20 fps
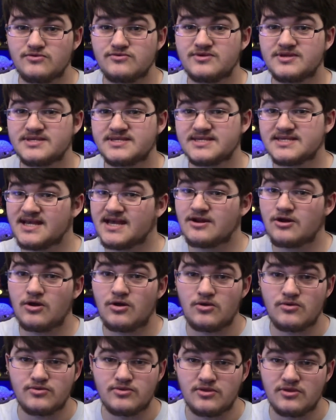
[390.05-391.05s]
This has got
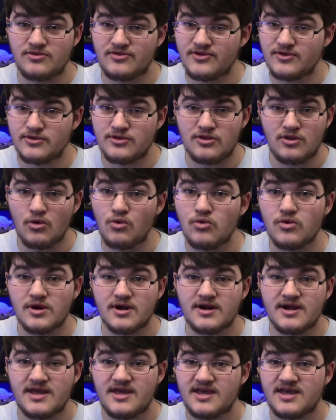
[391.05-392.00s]
all the lore.